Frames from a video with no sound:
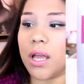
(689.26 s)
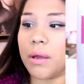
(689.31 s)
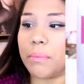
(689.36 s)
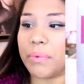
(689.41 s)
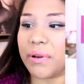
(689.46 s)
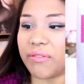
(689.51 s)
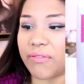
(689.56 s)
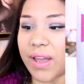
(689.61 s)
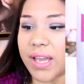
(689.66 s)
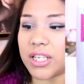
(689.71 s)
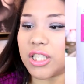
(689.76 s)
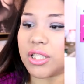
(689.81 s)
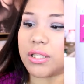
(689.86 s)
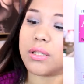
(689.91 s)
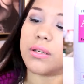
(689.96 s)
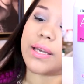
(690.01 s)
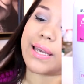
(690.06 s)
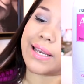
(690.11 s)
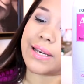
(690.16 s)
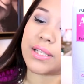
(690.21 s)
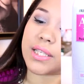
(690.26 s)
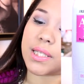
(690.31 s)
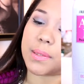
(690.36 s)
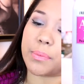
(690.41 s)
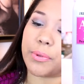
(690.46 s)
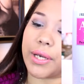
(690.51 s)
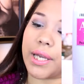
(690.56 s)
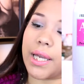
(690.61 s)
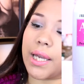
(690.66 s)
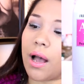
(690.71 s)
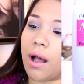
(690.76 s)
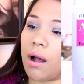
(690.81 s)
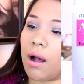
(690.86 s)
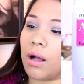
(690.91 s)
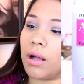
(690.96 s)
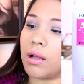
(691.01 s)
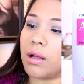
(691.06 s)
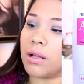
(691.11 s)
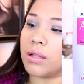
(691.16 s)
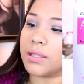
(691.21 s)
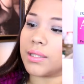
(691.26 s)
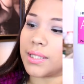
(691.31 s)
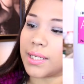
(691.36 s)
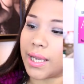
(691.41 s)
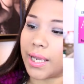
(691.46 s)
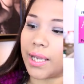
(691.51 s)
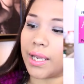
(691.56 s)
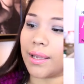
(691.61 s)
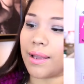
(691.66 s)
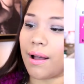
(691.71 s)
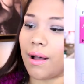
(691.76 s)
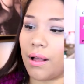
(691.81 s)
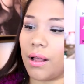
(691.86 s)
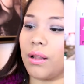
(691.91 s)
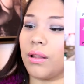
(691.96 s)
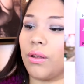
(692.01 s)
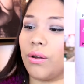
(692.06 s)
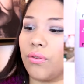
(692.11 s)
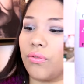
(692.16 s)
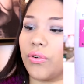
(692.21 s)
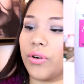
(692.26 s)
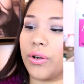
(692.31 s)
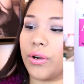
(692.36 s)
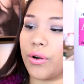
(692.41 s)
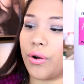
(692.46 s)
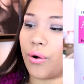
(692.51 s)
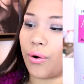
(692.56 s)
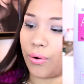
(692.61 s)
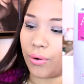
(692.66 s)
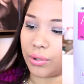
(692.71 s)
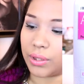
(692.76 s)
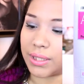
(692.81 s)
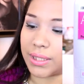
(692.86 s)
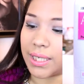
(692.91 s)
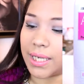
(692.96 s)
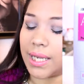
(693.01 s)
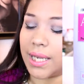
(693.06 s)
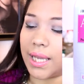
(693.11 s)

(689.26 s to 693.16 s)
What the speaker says: Professional Hairspray All Day All Over Hold